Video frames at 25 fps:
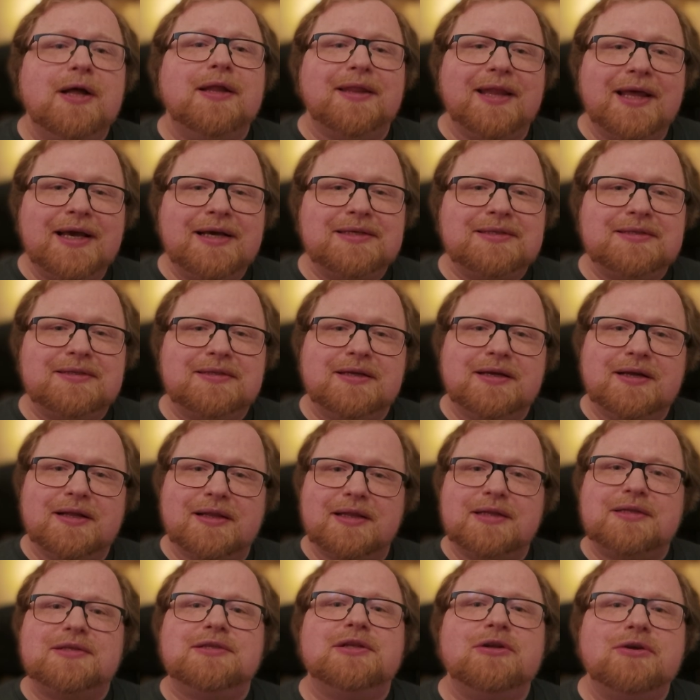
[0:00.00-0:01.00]
Next,
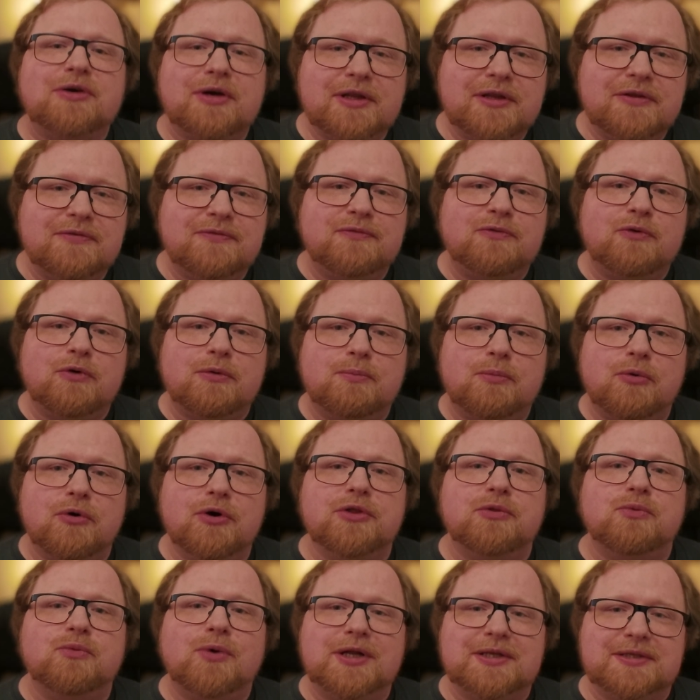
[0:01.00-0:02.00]
let's look at the
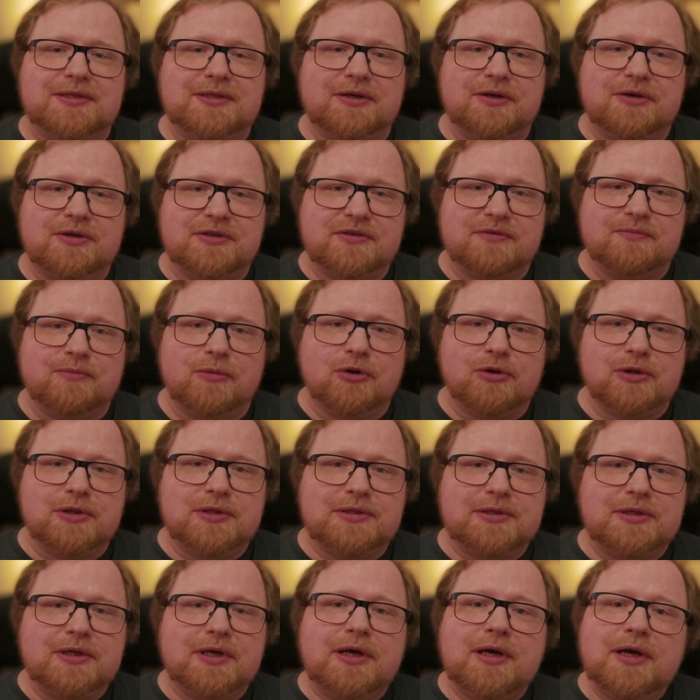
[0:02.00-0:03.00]
4.1 series of
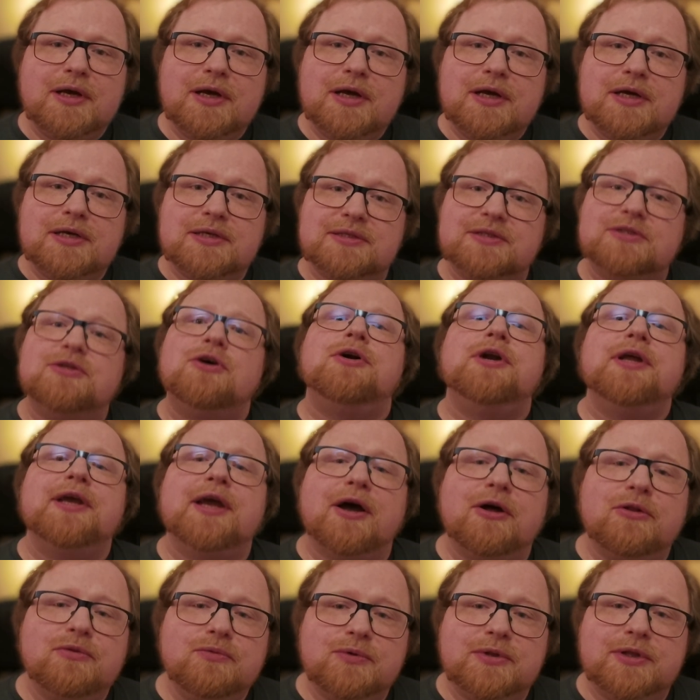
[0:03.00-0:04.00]
models. Starting
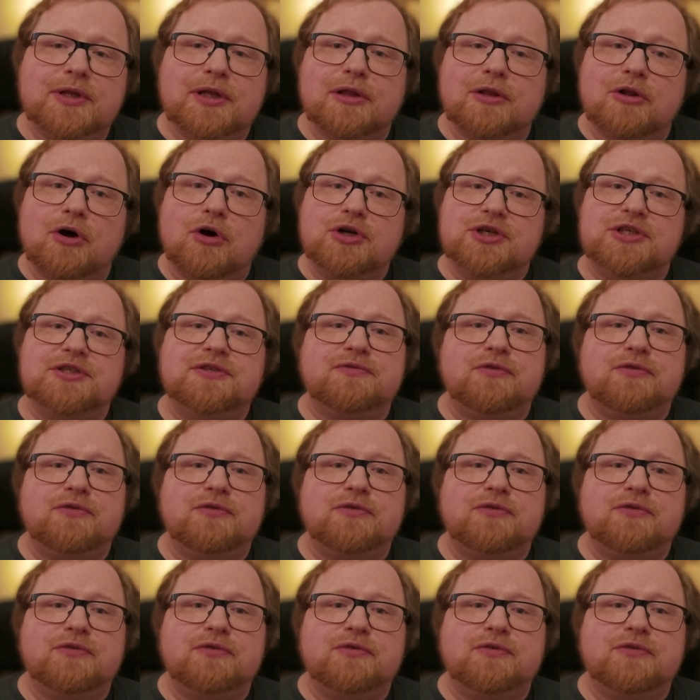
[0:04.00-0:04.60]
out with the largest